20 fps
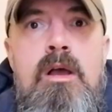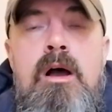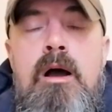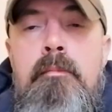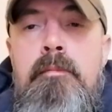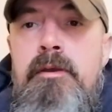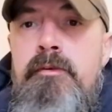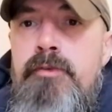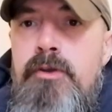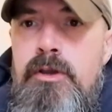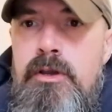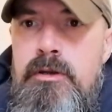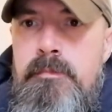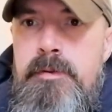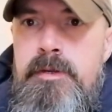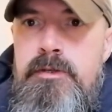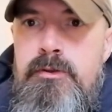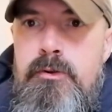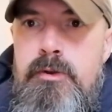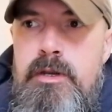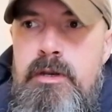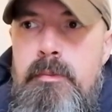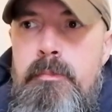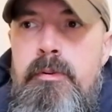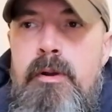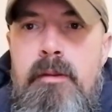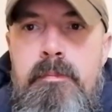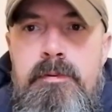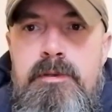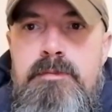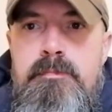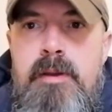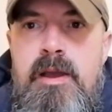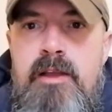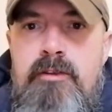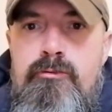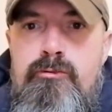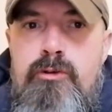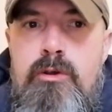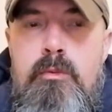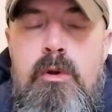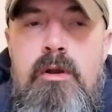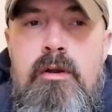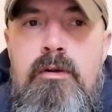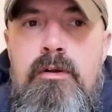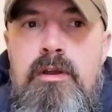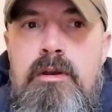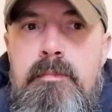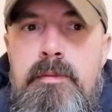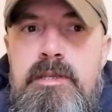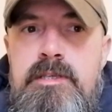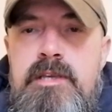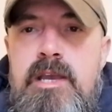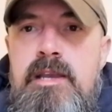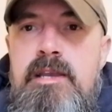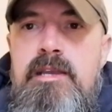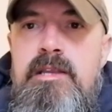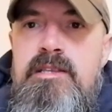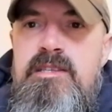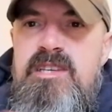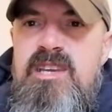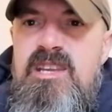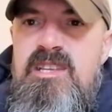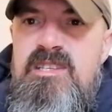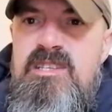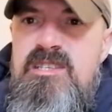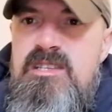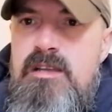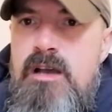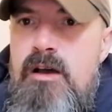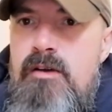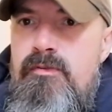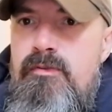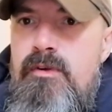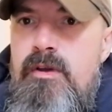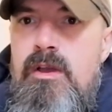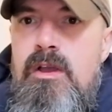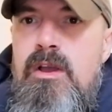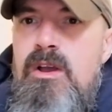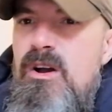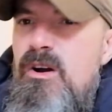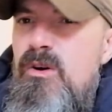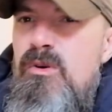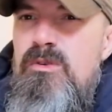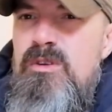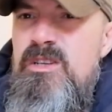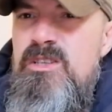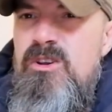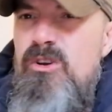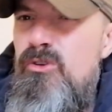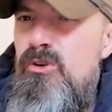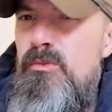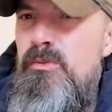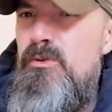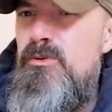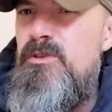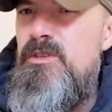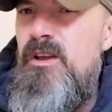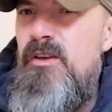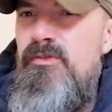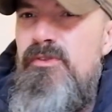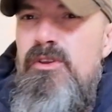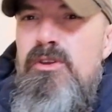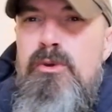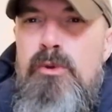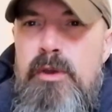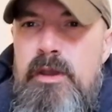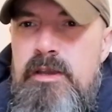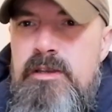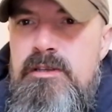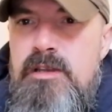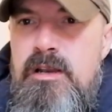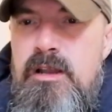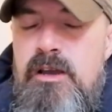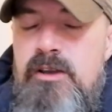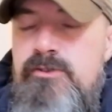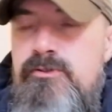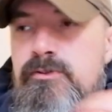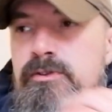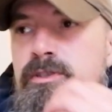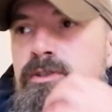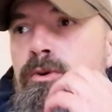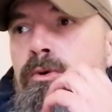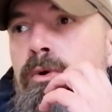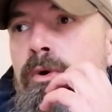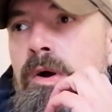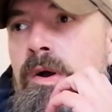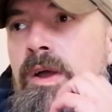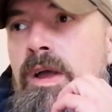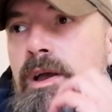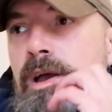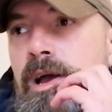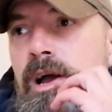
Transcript: I'm even going to be doing a prepper's pantry, where I'm going to be taking tin stuff, all this horrible stuff that you eat as a last resort.